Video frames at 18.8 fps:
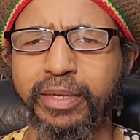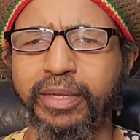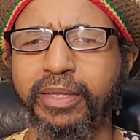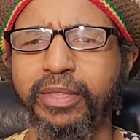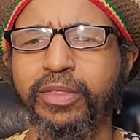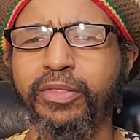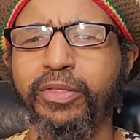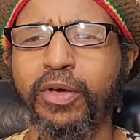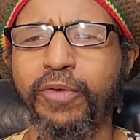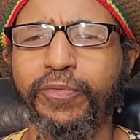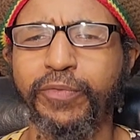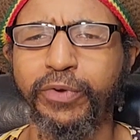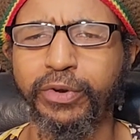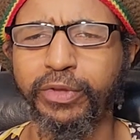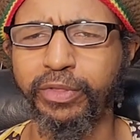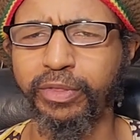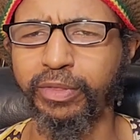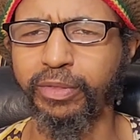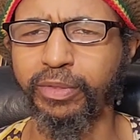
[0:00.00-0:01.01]

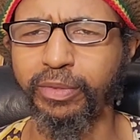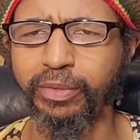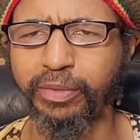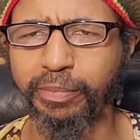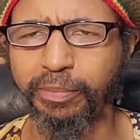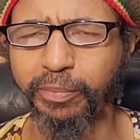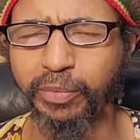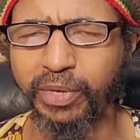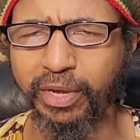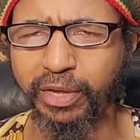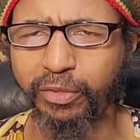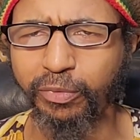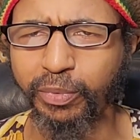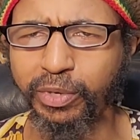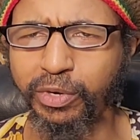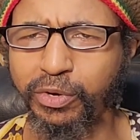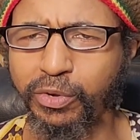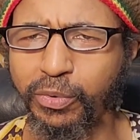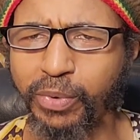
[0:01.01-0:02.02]
suffers because we
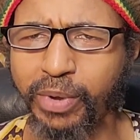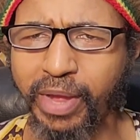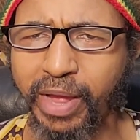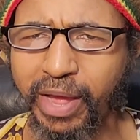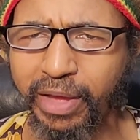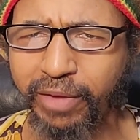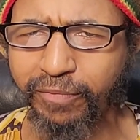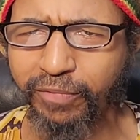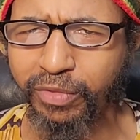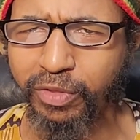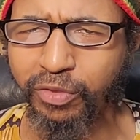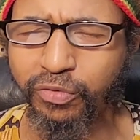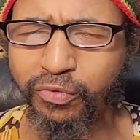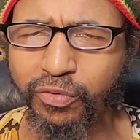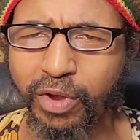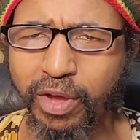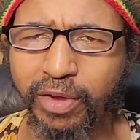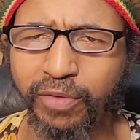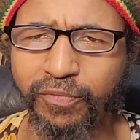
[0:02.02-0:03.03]
don't have the
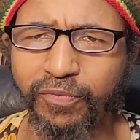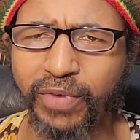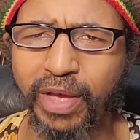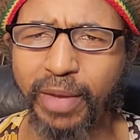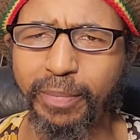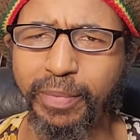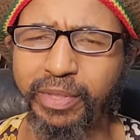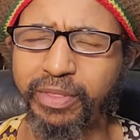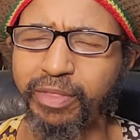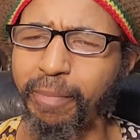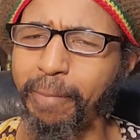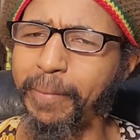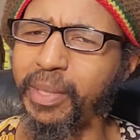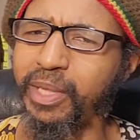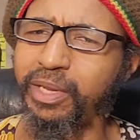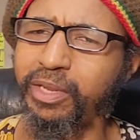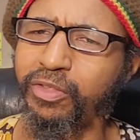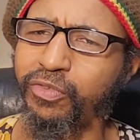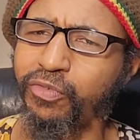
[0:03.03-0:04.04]
strong families to
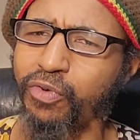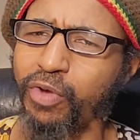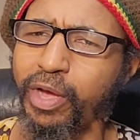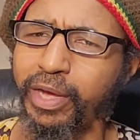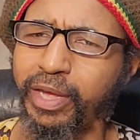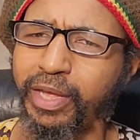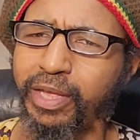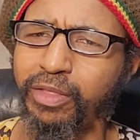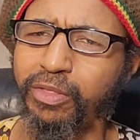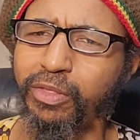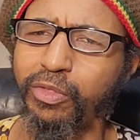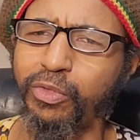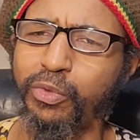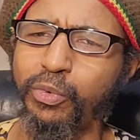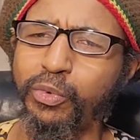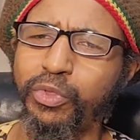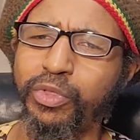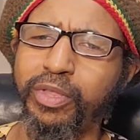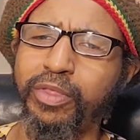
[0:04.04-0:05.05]
build the strong
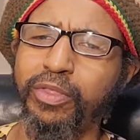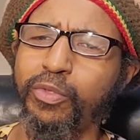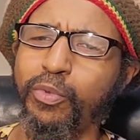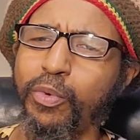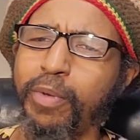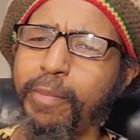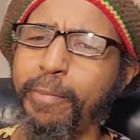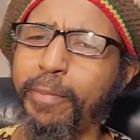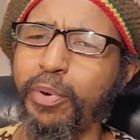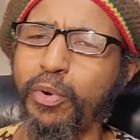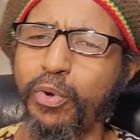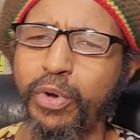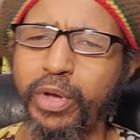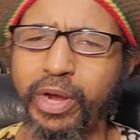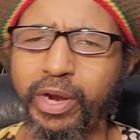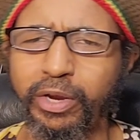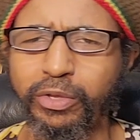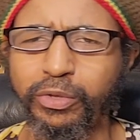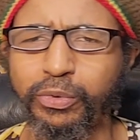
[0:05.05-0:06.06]
institutions to employ
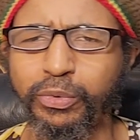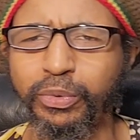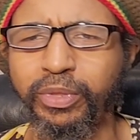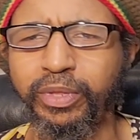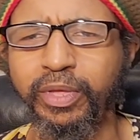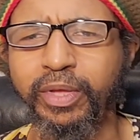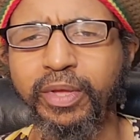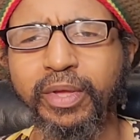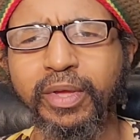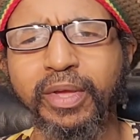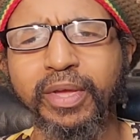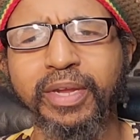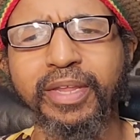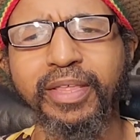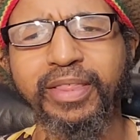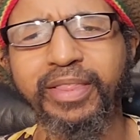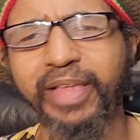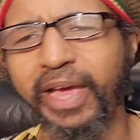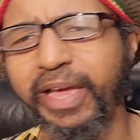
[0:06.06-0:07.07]
our youth. The
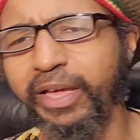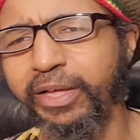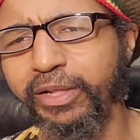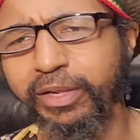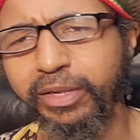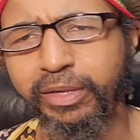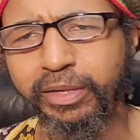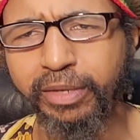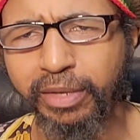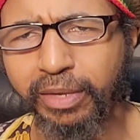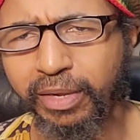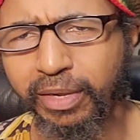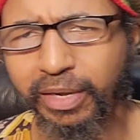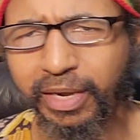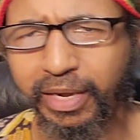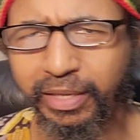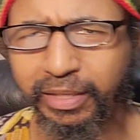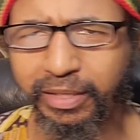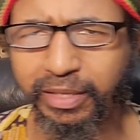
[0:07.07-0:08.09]
cycle
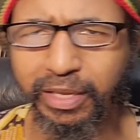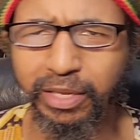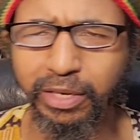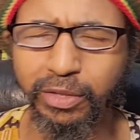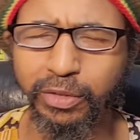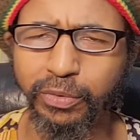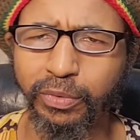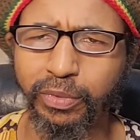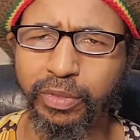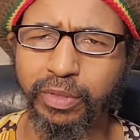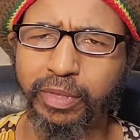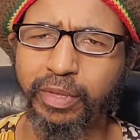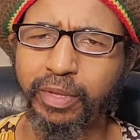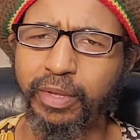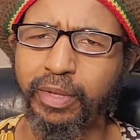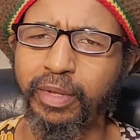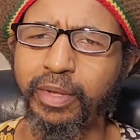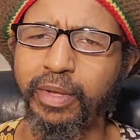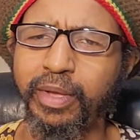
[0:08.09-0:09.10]
continues.
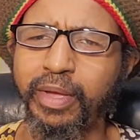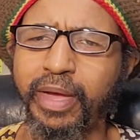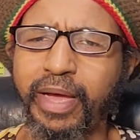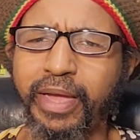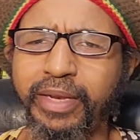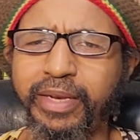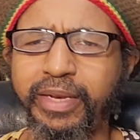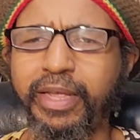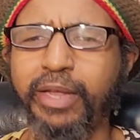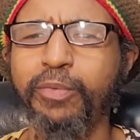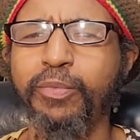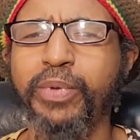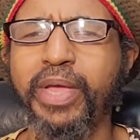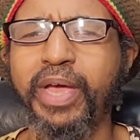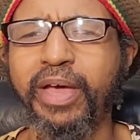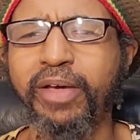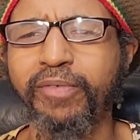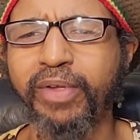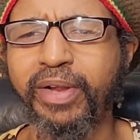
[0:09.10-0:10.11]
And then we
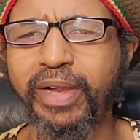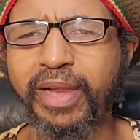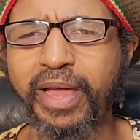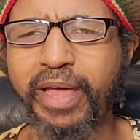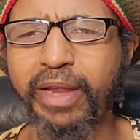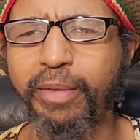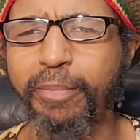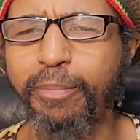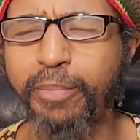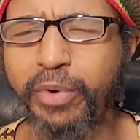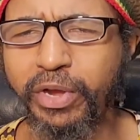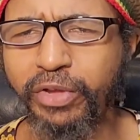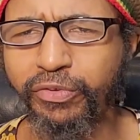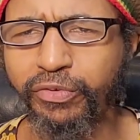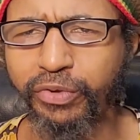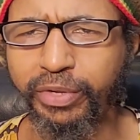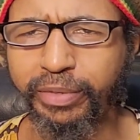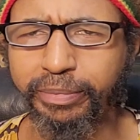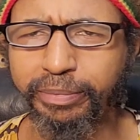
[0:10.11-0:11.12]
have a lot of
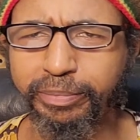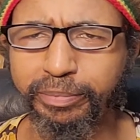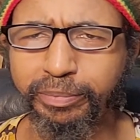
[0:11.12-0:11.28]
brethren